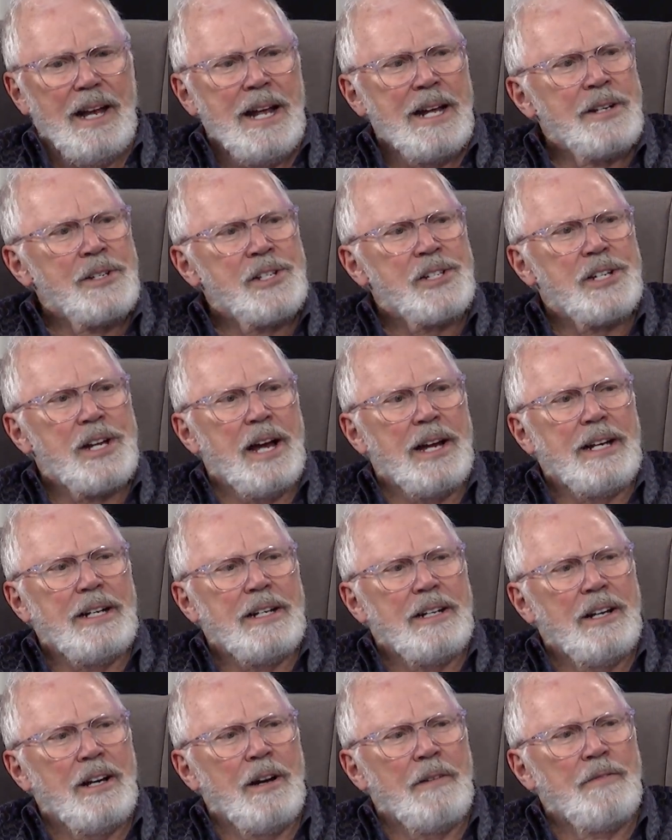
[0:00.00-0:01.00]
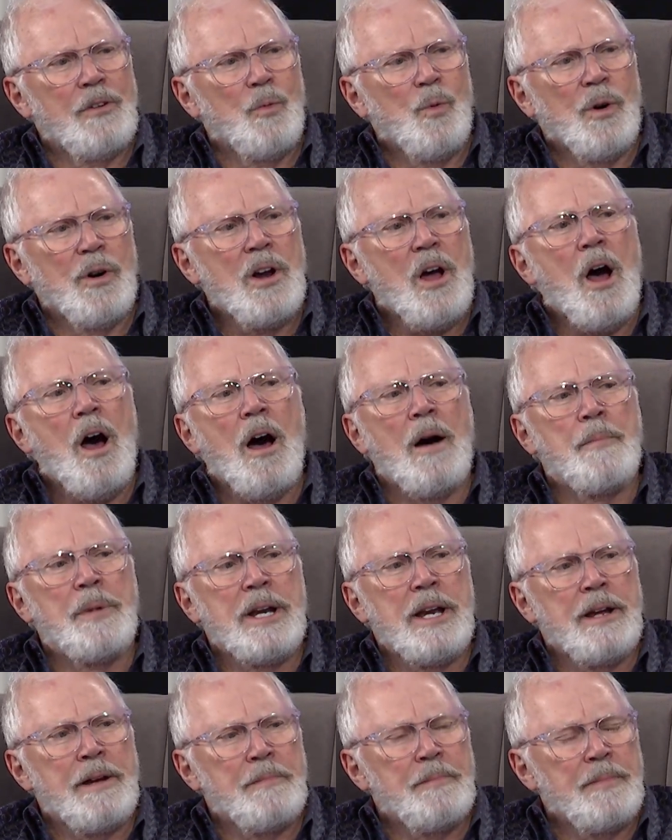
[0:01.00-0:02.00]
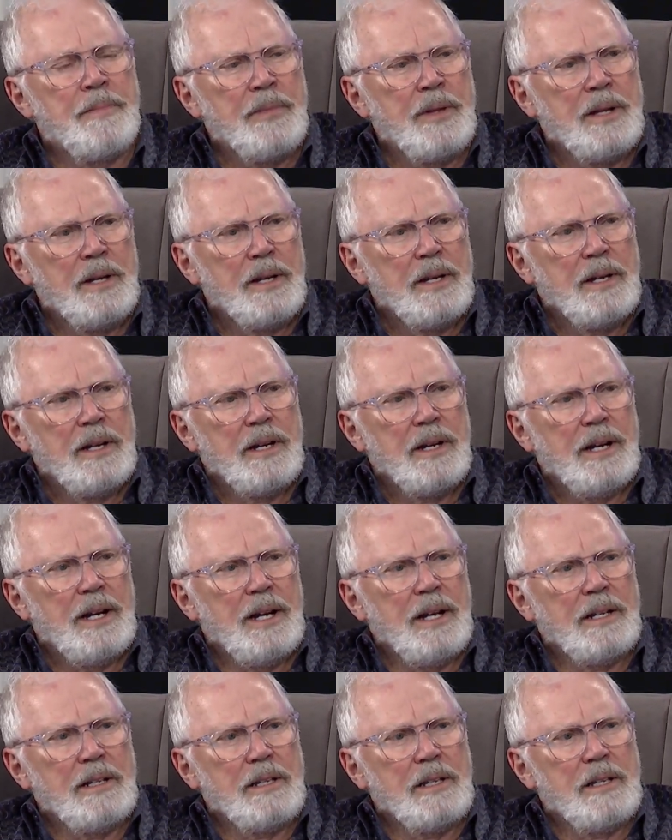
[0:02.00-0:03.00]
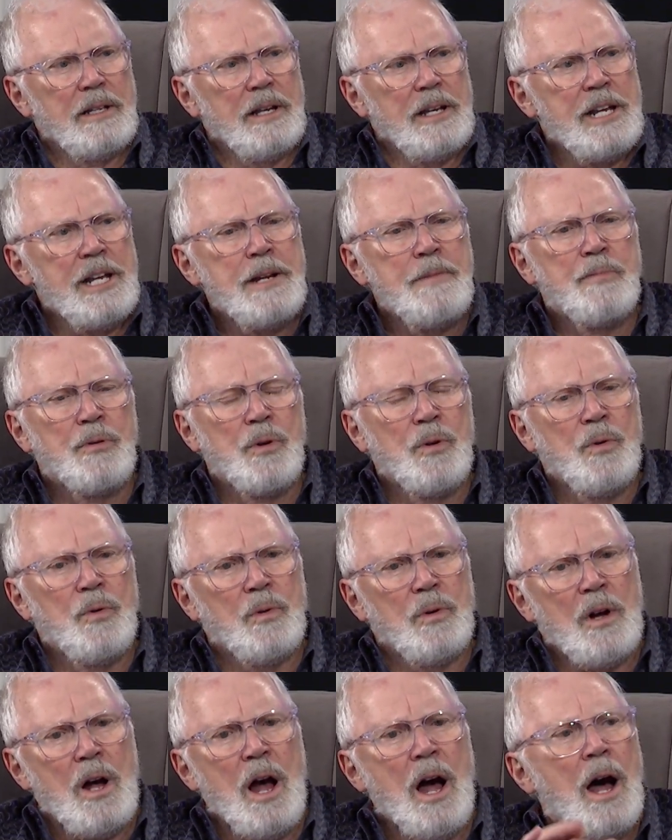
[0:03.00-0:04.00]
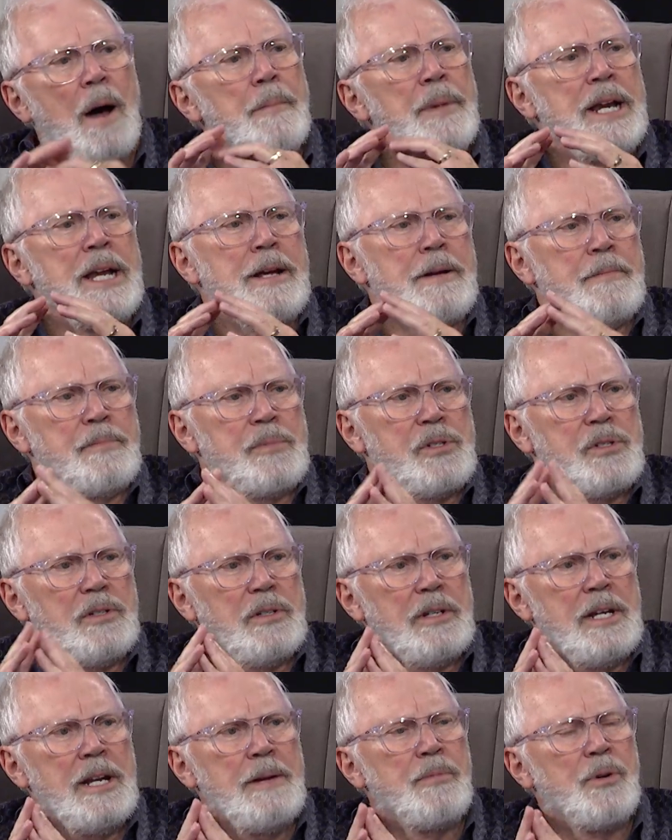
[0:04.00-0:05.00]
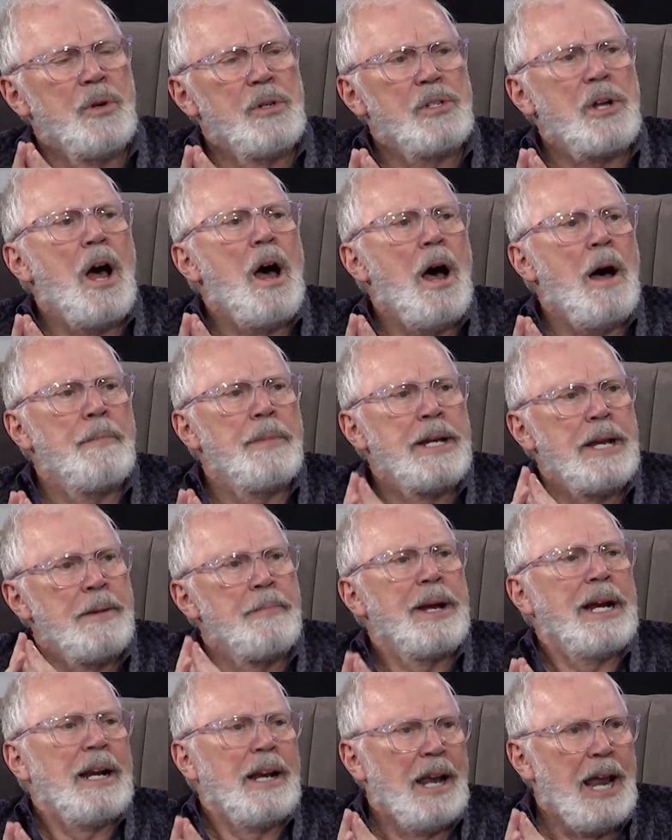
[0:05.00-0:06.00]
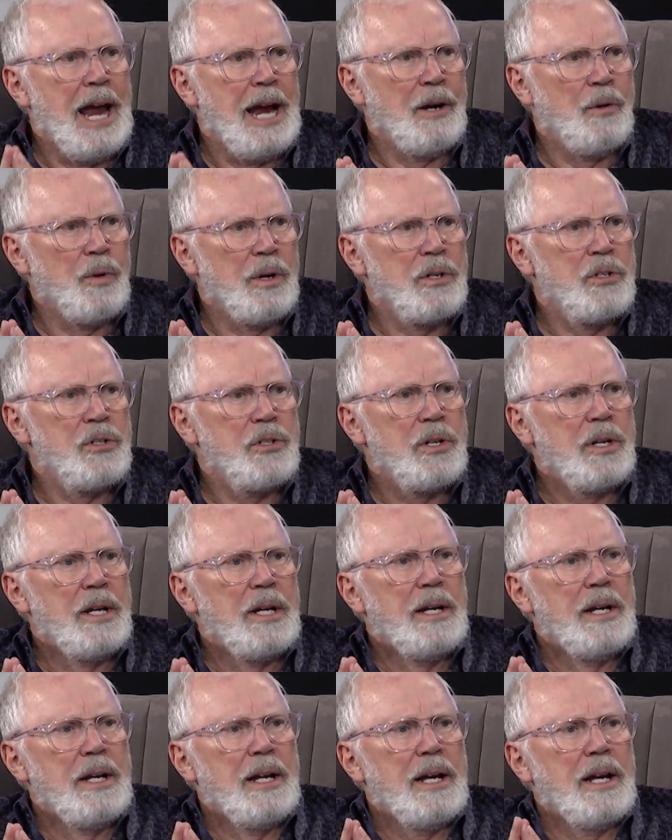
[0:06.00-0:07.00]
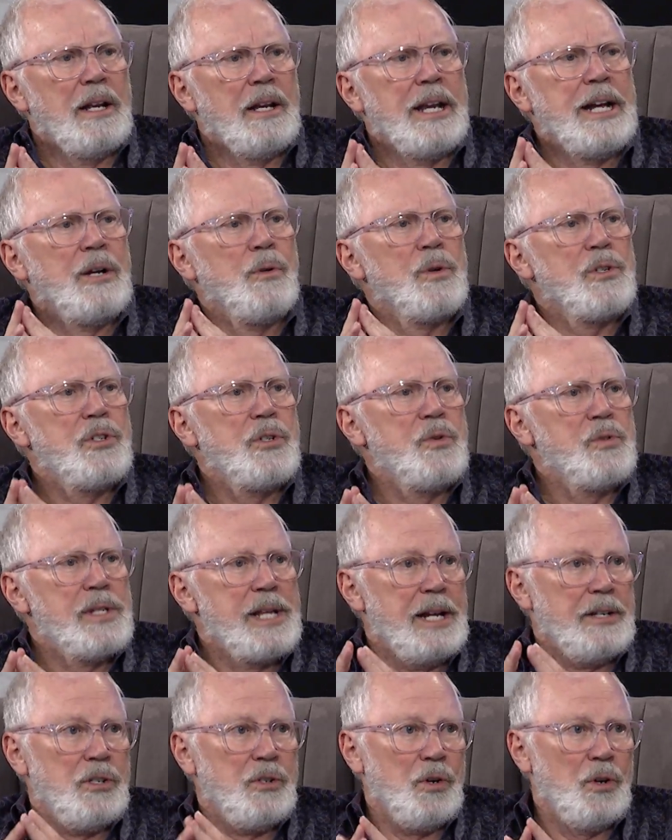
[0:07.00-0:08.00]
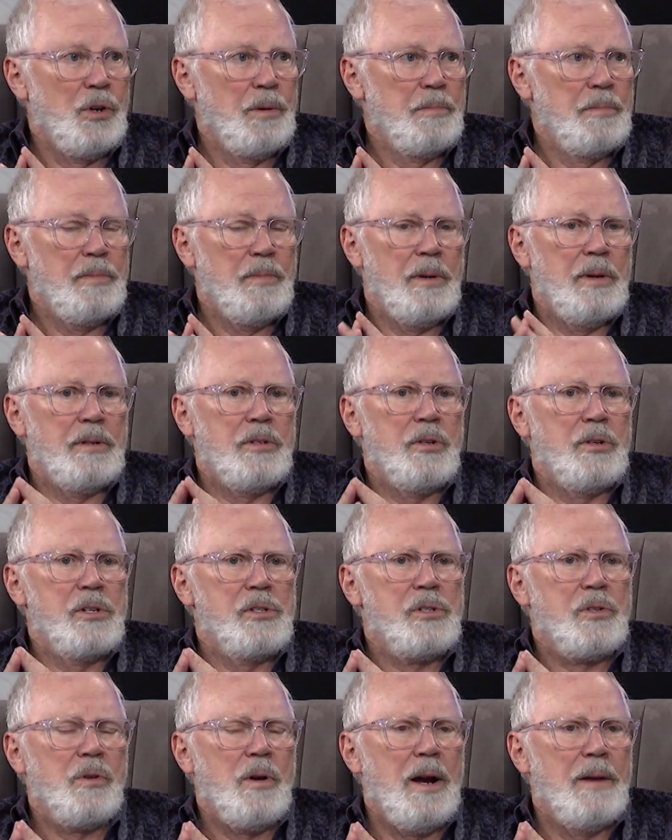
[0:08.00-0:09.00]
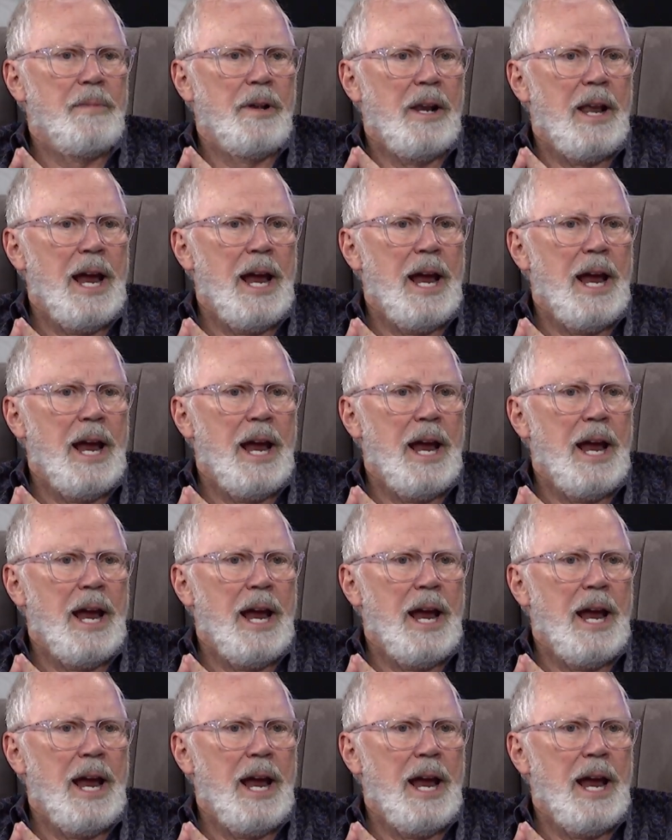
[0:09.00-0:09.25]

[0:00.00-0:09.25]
insight of the word homonym and the Hebrew homonyms. Hebrew is a homonymic language. Linguists use that term to describe a